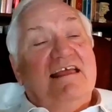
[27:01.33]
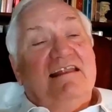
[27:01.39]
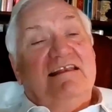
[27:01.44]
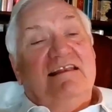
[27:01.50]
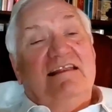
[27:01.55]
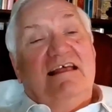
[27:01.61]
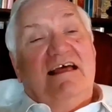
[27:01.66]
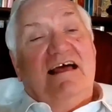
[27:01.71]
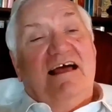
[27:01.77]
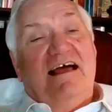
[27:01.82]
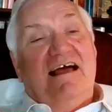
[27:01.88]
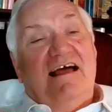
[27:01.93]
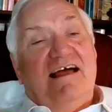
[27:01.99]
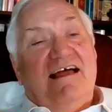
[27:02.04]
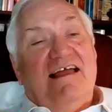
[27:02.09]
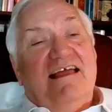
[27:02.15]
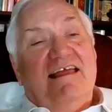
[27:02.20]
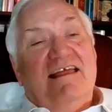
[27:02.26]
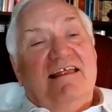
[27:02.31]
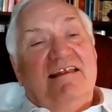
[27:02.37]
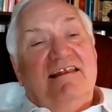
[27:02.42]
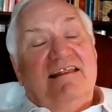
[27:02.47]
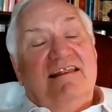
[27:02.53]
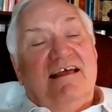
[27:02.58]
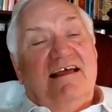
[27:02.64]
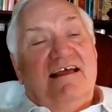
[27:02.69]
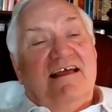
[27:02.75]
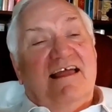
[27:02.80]
in
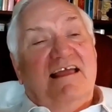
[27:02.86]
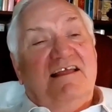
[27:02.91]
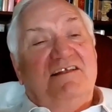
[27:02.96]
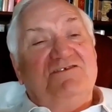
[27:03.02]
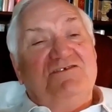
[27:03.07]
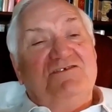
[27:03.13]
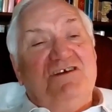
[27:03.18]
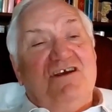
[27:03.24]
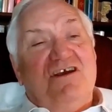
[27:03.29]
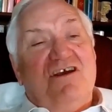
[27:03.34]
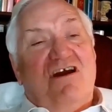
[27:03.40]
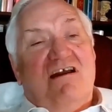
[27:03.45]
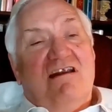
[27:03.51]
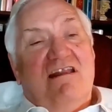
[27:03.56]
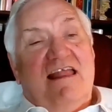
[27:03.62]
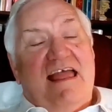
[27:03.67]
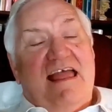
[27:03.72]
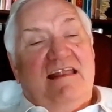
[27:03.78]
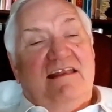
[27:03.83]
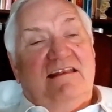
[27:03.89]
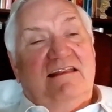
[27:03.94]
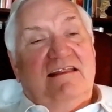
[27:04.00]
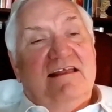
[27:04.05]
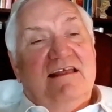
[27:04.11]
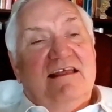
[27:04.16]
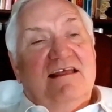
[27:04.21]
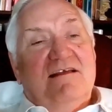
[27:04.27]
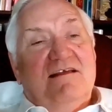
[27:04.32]
HGR
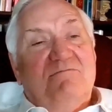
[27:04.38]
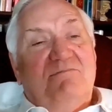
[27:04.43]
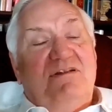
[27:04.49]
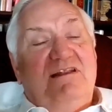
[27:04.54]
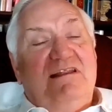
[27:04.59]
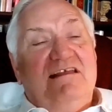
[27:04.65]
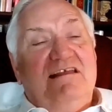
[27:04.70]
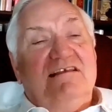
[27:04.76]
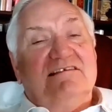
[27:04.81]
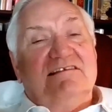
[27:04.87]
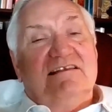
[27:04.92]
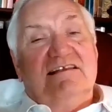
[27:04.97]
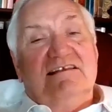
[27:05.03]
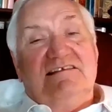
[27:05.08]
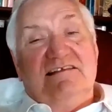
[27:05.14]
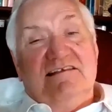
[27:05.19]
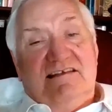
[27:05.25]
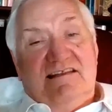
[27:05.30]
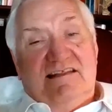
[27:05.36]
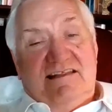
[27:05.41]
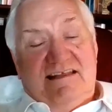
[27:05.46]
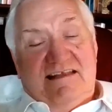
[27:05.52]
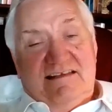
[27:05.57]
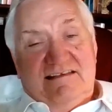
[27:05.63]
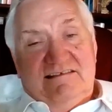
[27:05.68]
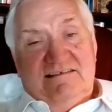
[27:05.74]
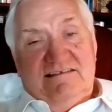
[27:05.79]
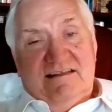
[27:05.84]
land, please listen to
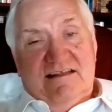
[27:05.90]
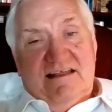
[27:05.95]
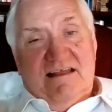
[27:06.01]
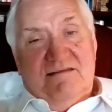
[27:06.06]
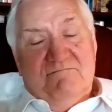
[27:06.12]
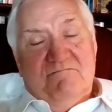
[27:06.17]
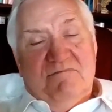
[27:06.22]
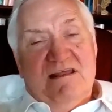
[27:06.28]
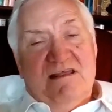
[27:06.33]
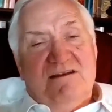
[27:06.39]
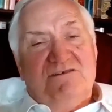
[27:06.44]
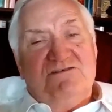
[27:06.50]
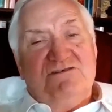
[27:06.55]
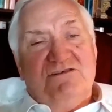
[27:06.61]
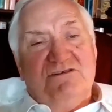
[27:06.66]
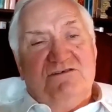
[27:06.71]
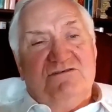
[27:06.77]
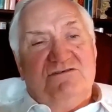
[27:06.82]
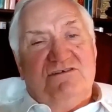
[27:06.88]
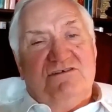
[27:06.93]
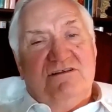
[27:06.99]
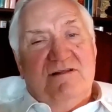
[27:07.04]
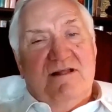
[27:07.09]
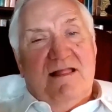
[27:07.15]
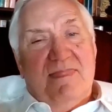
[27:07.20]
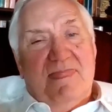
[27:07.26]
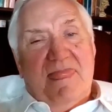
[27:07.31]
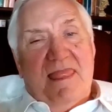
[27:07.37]
this. Ministers,
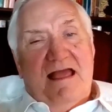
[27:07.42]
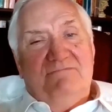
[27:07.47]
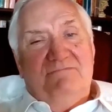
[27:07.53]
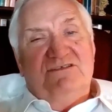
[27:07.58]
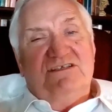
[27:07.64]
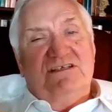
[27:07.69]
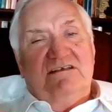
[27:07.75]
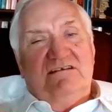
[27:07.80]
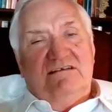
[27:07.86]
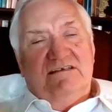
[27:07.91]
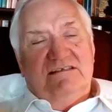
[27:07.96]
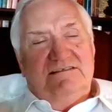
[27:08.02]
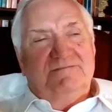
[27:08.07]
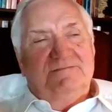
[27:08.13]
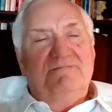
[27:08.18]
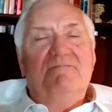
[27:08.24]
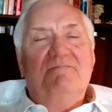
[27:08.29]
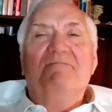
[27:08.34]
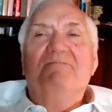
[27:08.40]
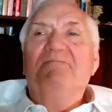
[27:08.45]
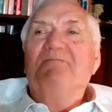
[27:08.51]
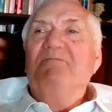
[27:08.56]
I'm serious.